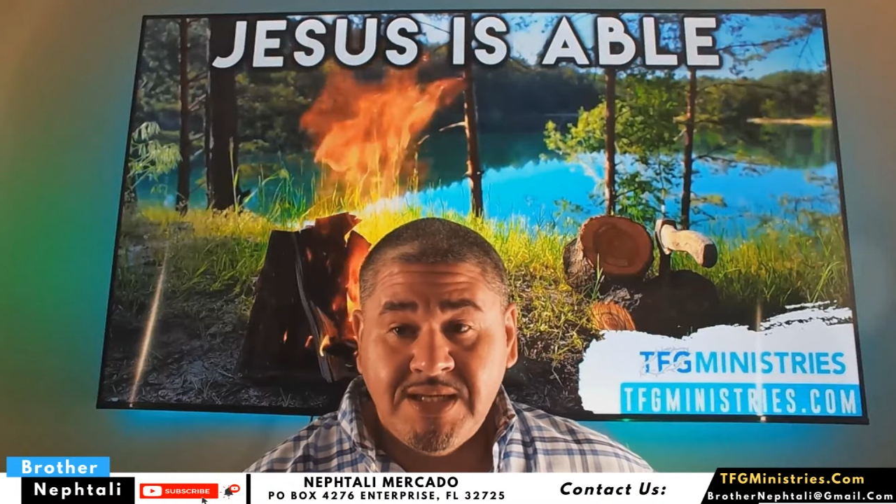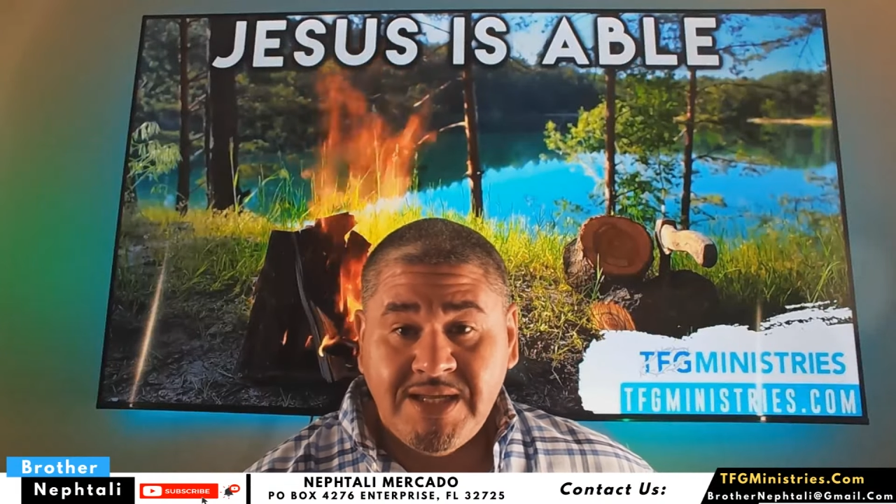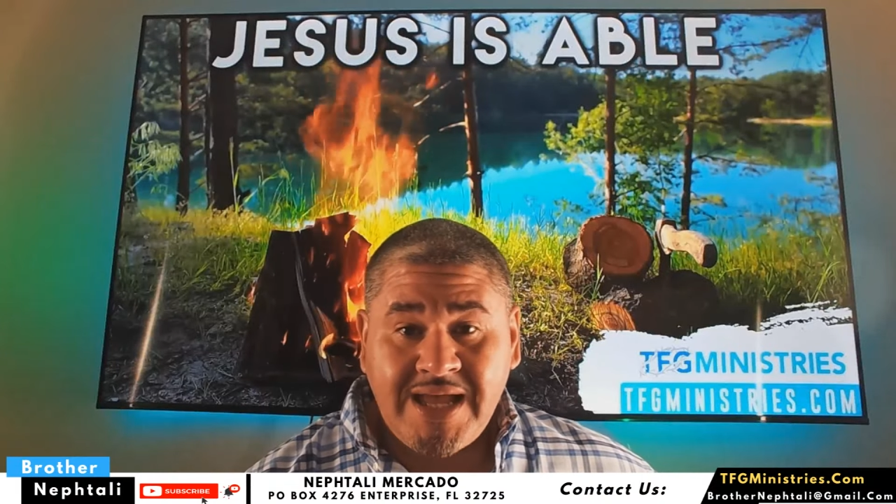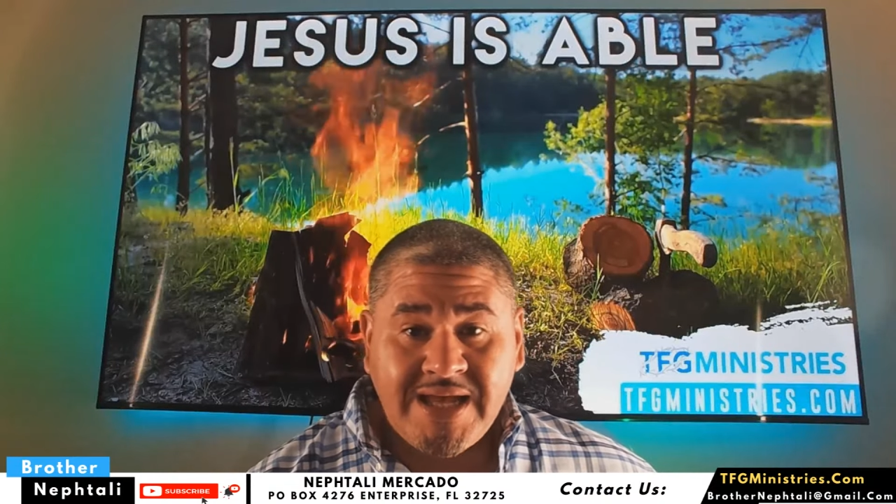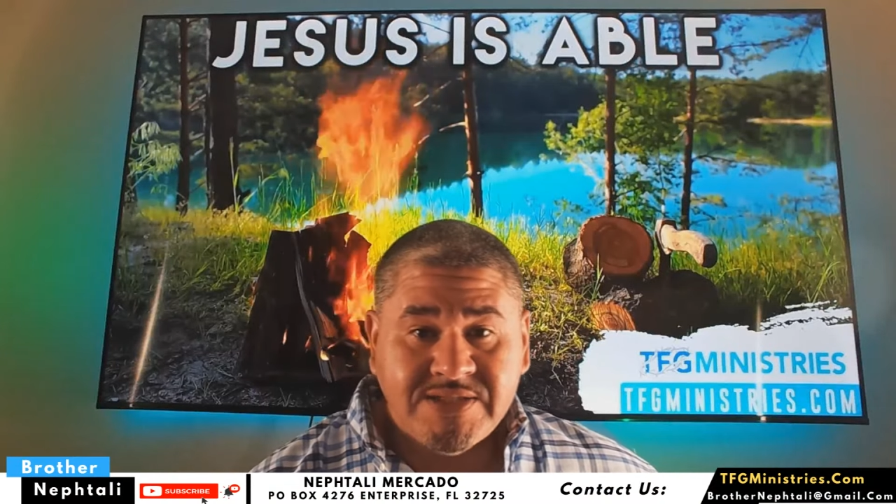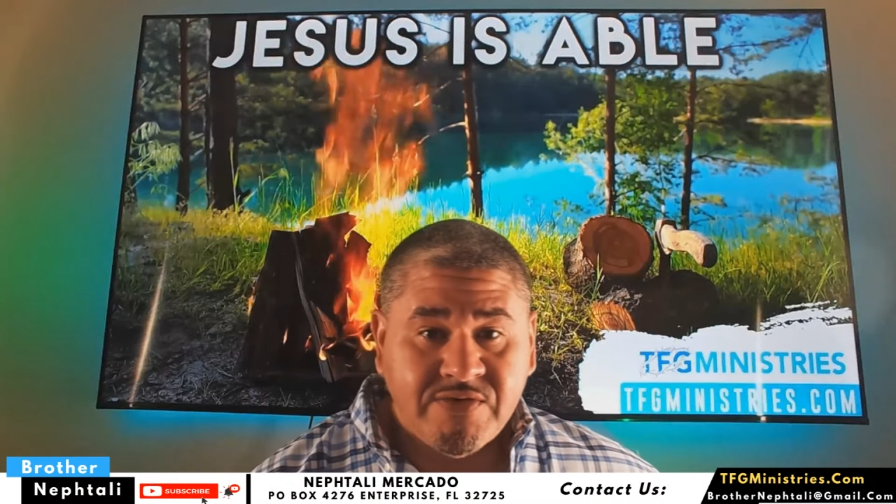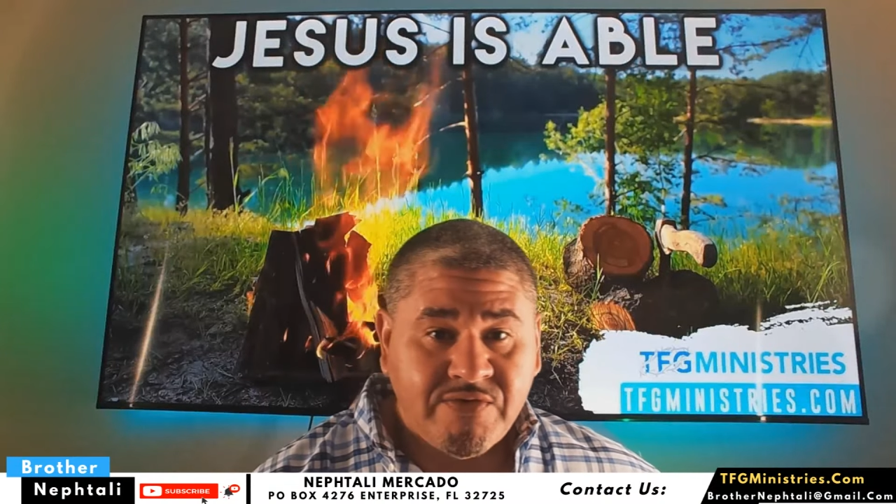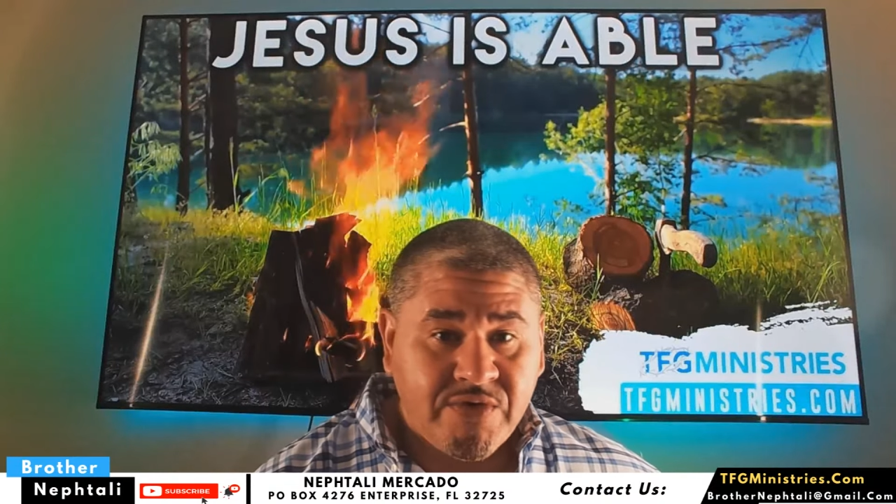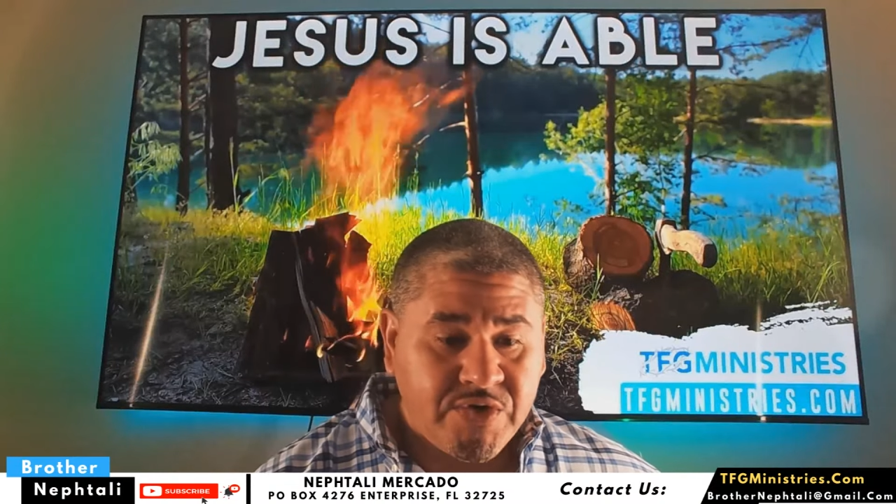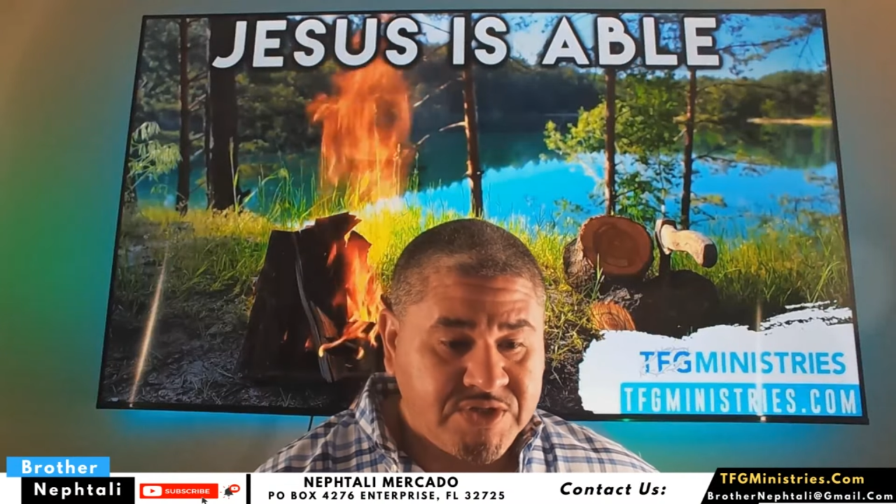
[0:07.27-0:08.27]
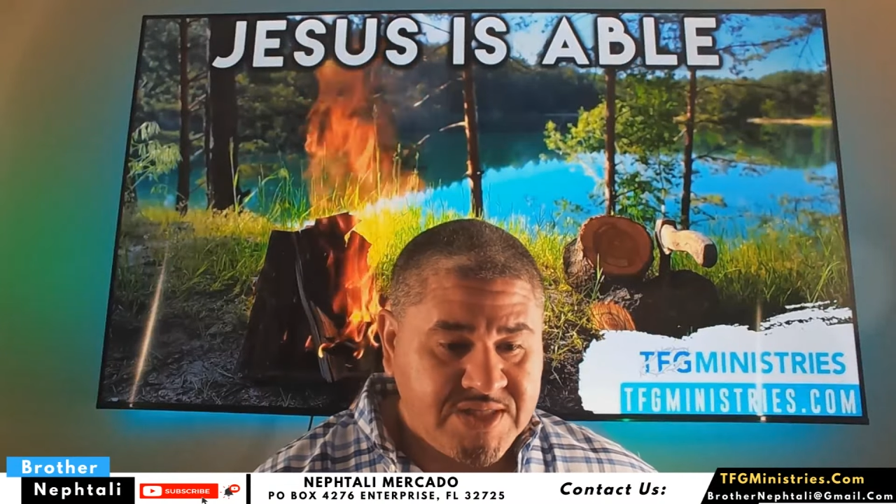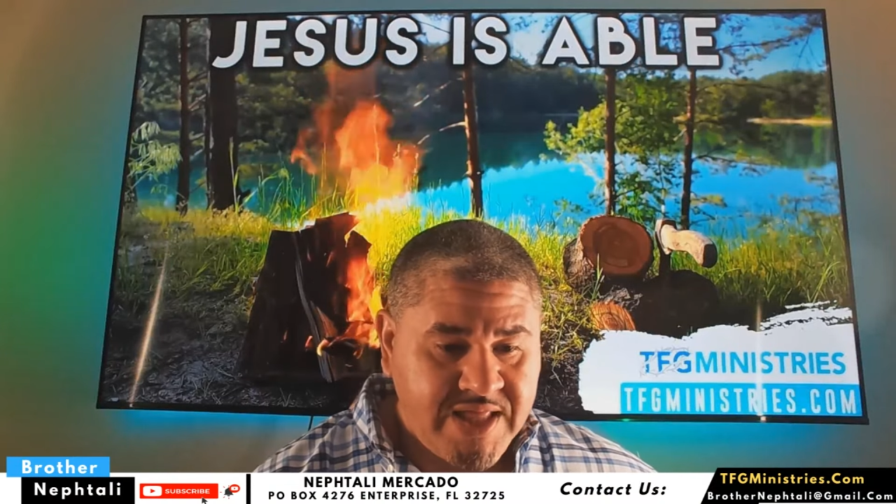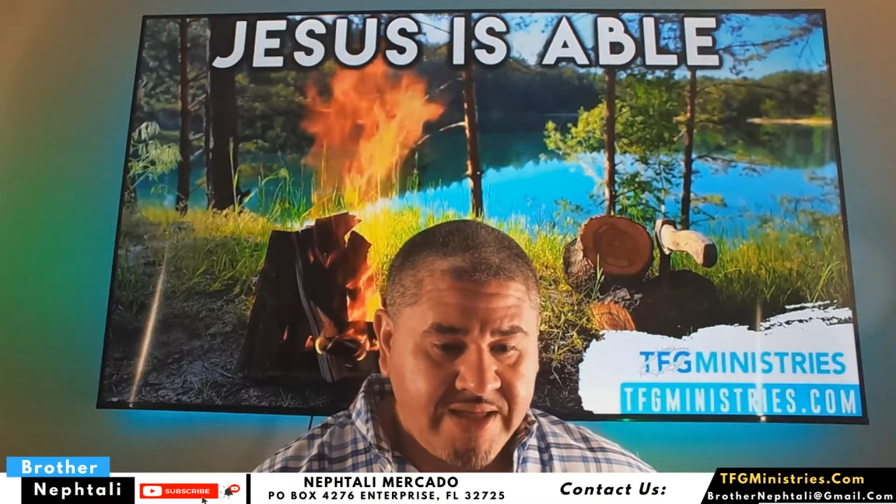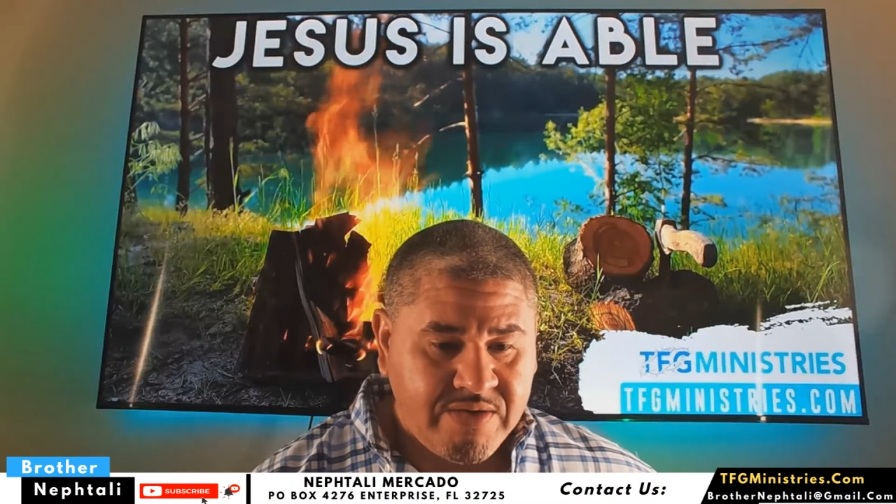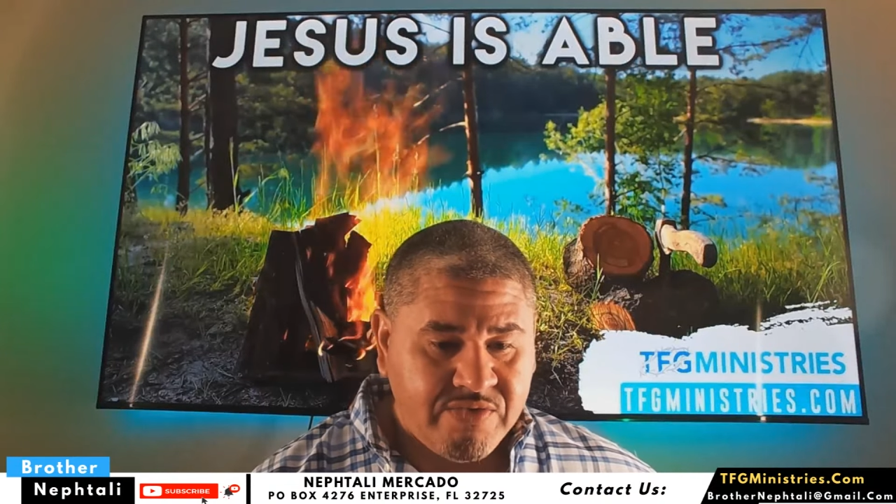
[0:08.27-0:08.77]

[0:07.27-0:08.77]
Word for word: it, has a verse that